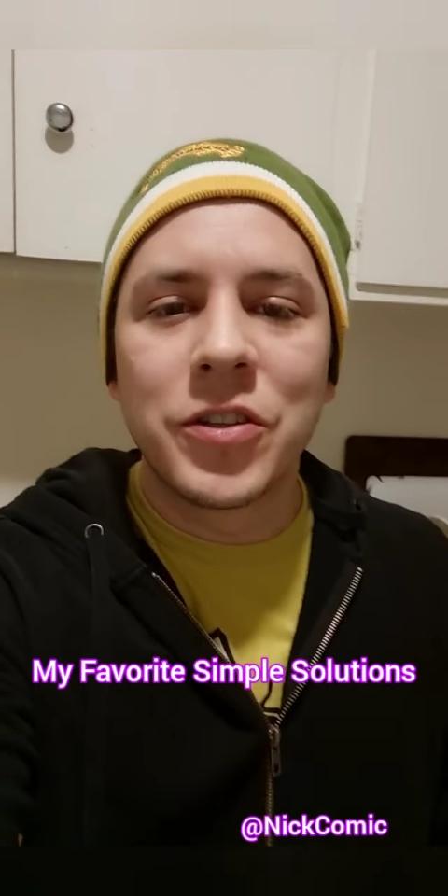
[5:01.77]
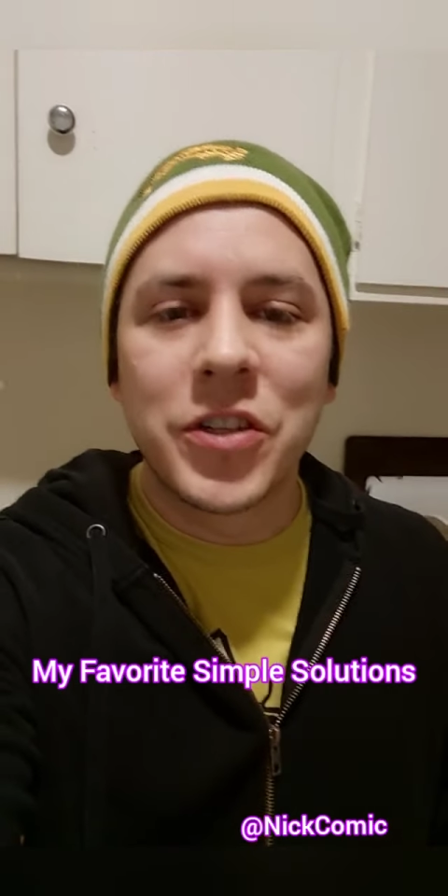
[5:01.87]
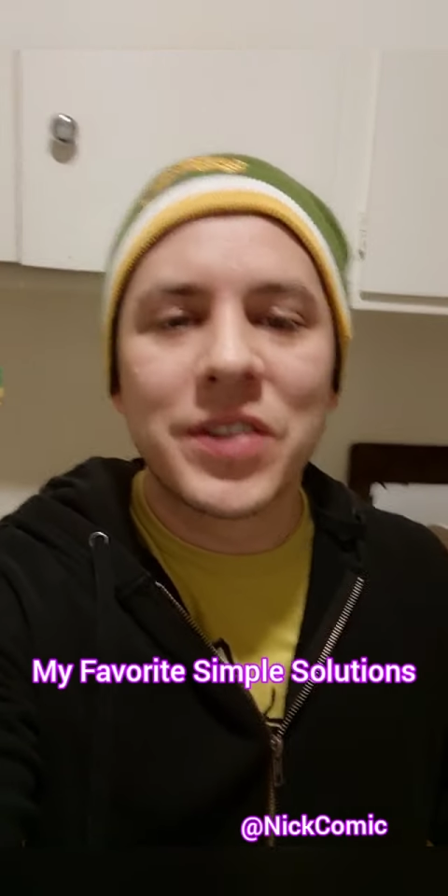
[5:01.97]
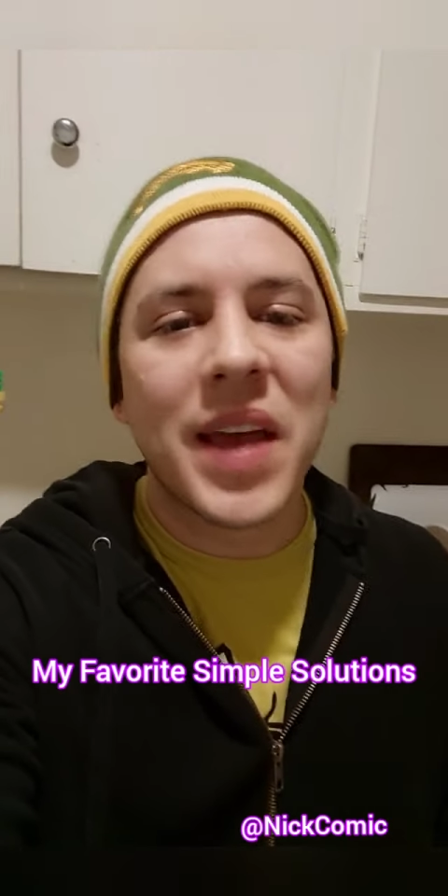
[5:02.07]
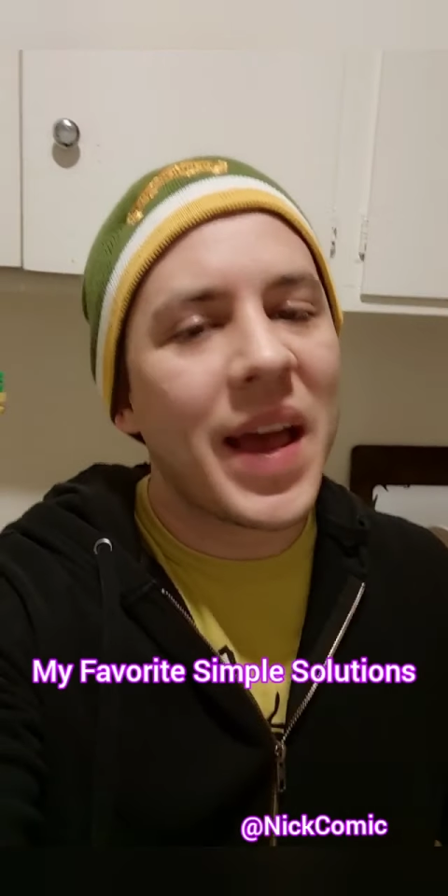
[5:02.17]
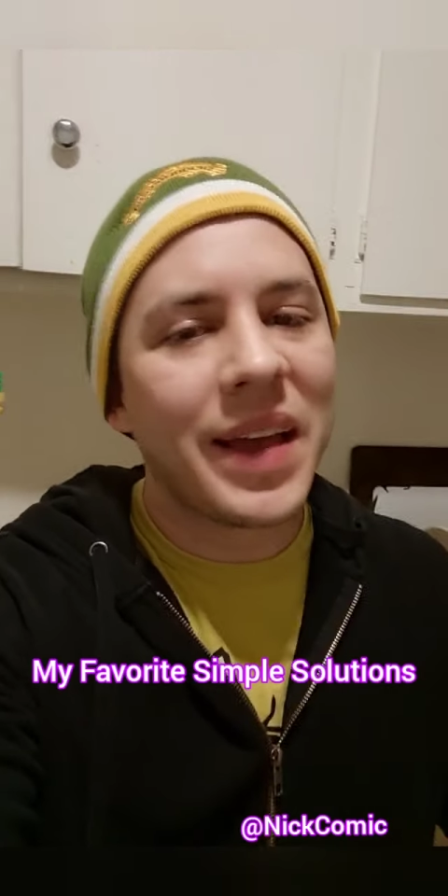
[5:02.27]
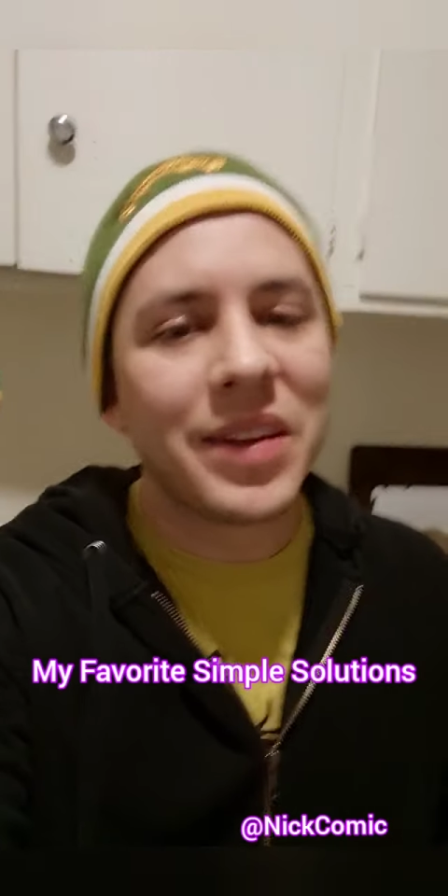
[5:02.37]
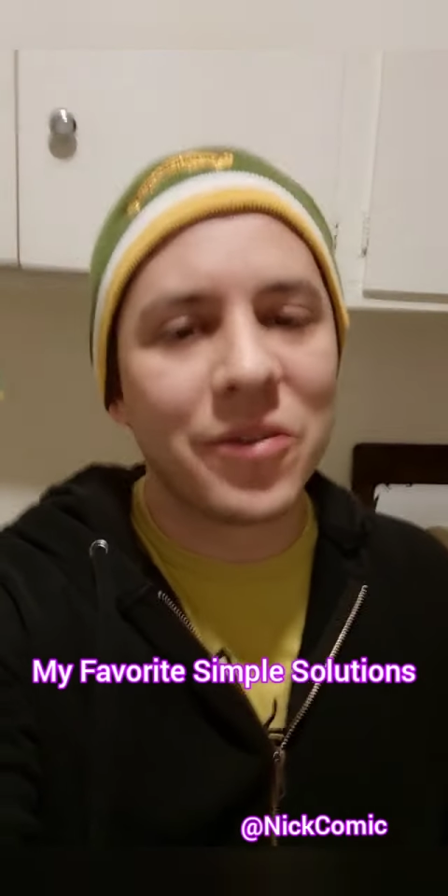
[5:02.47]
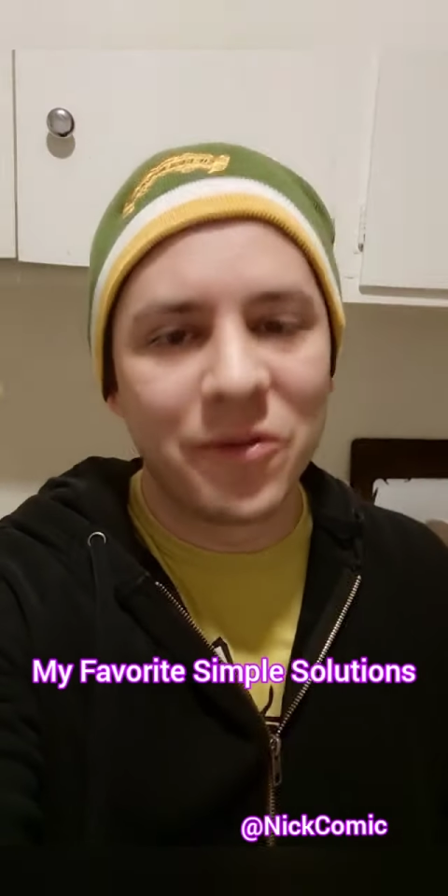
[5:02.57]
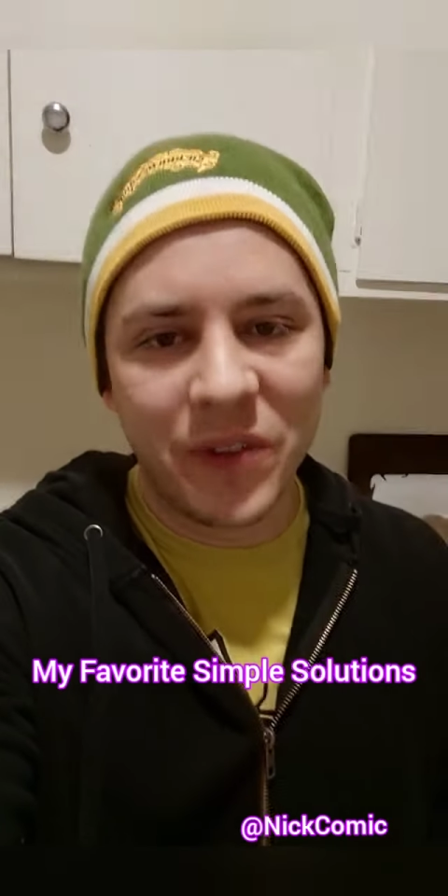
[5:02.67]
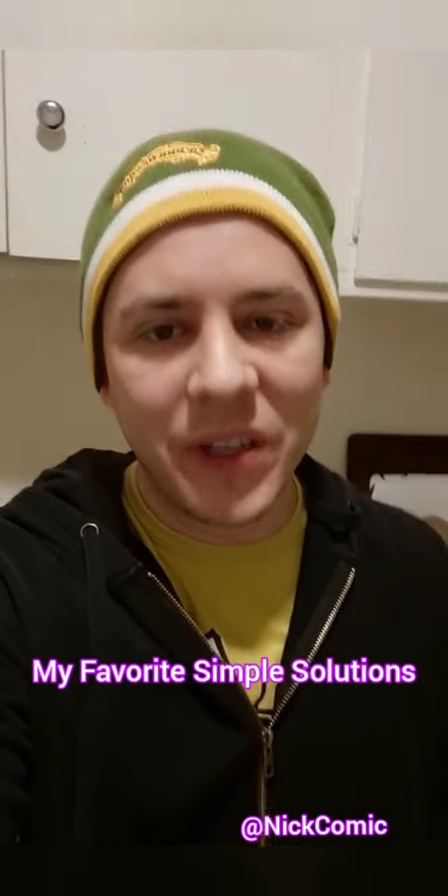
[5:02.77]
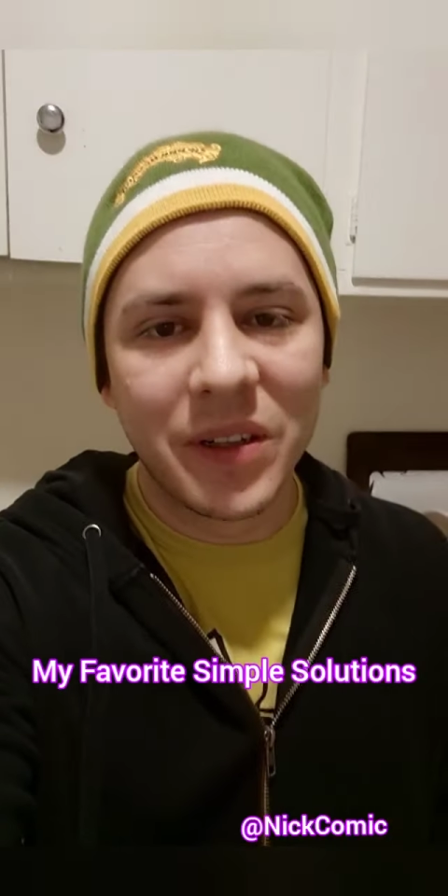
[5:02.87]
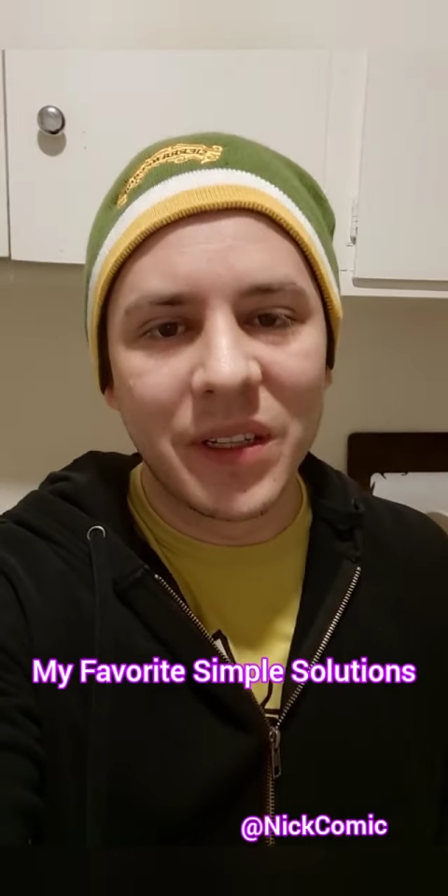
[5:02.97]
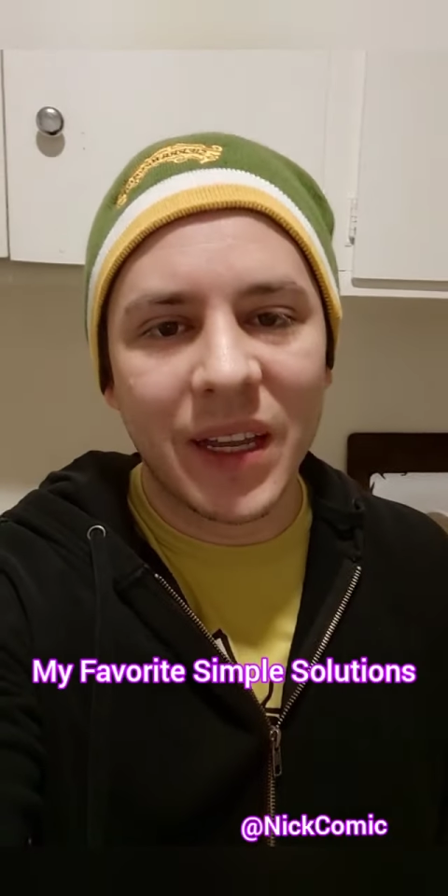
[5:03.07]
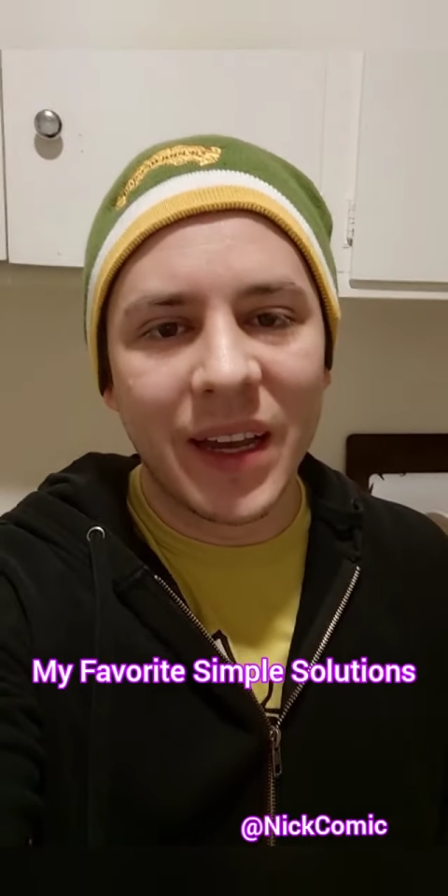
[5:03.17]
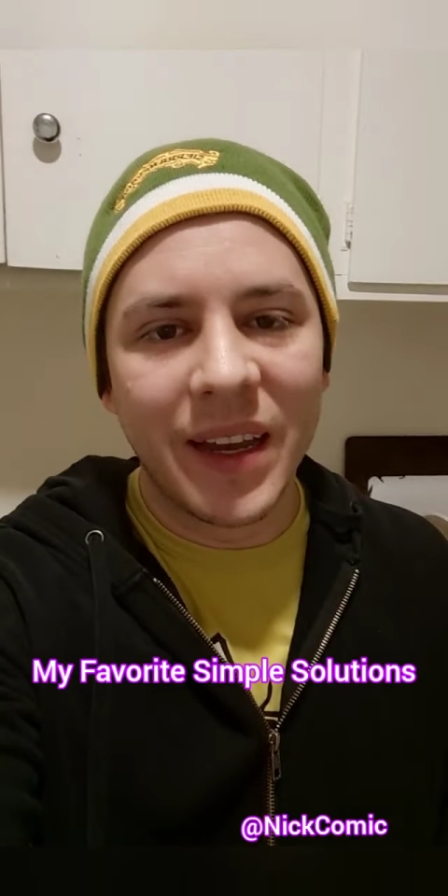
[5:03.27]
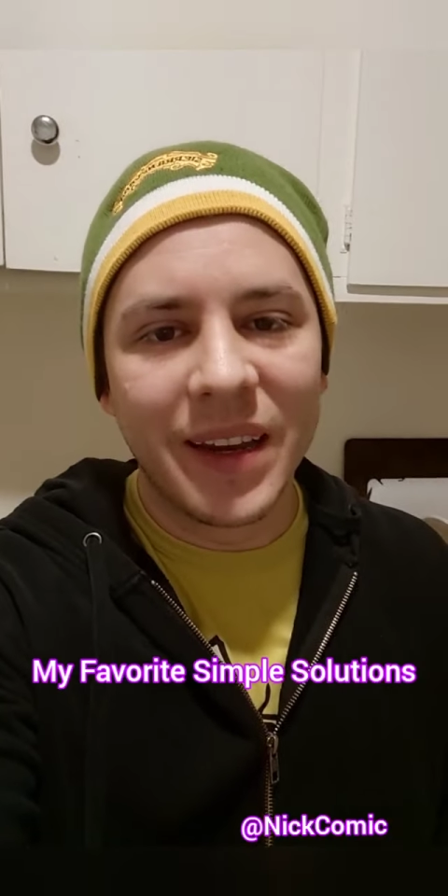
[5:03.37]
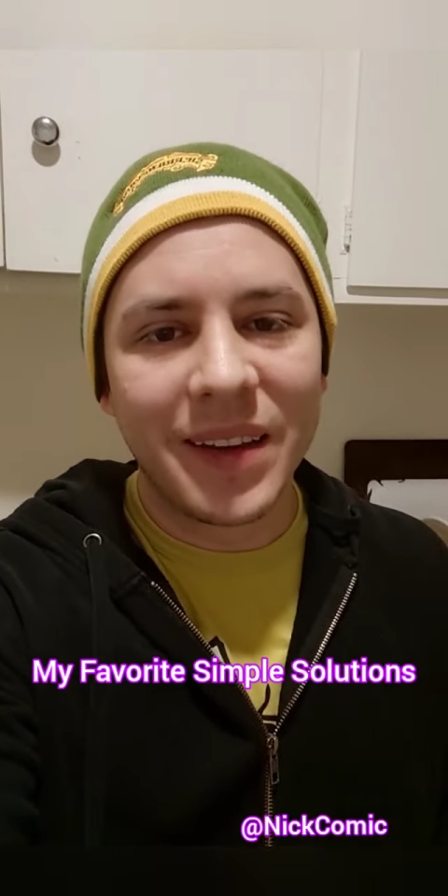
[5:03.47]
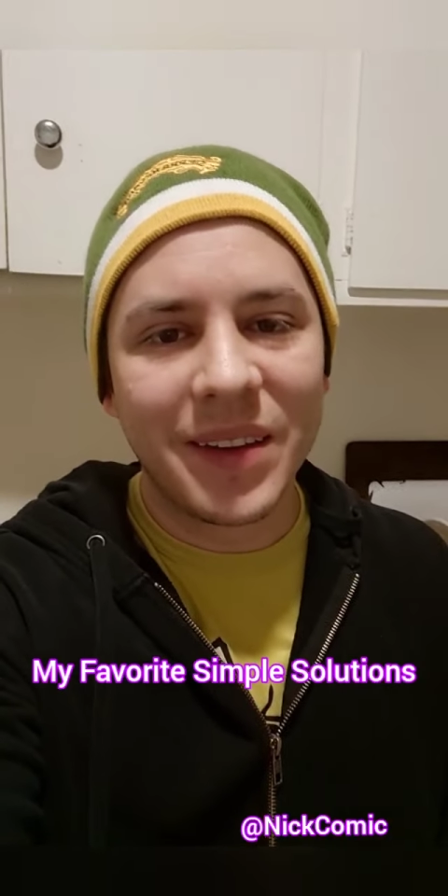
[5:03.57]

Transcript: just had to feel like